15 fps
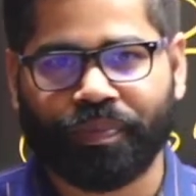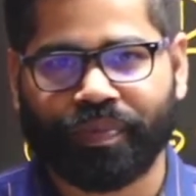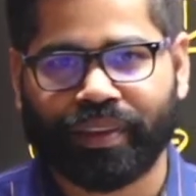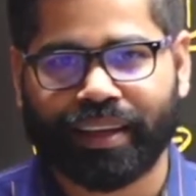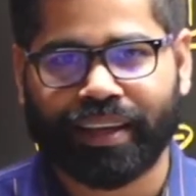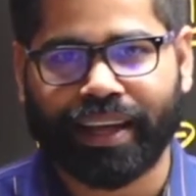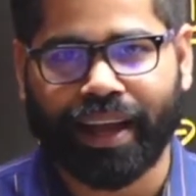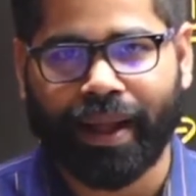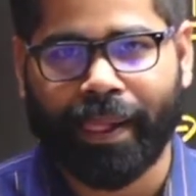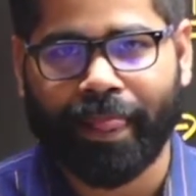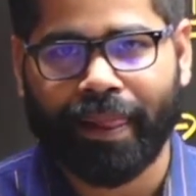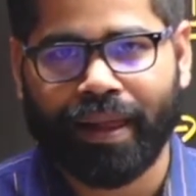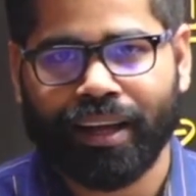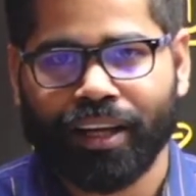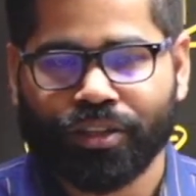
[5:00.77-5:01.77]
Okay.
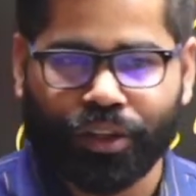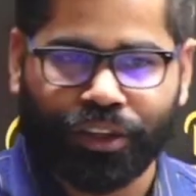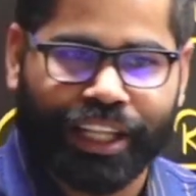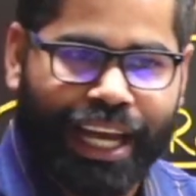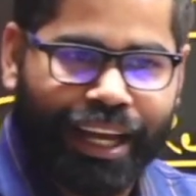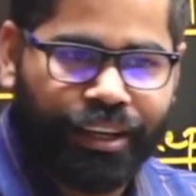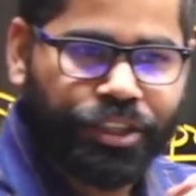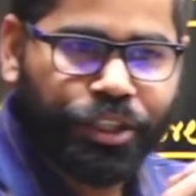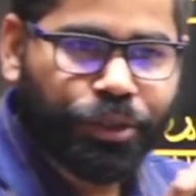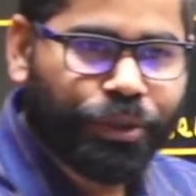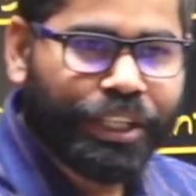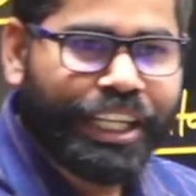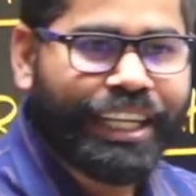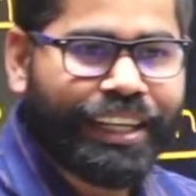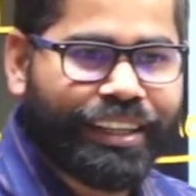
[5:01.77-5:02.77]
So they are
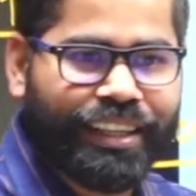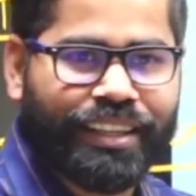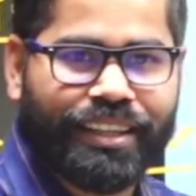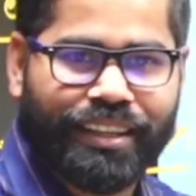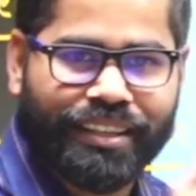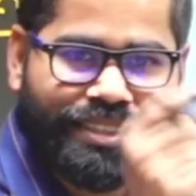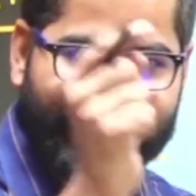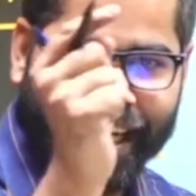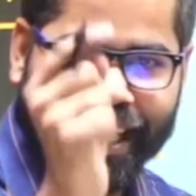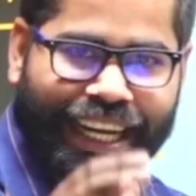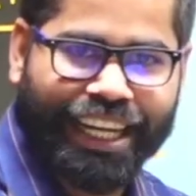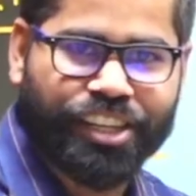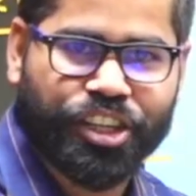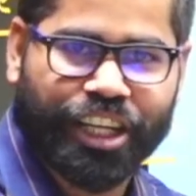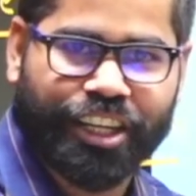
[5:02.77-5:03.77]
unique
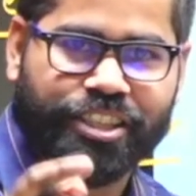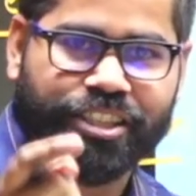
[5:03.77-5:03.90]
signatures,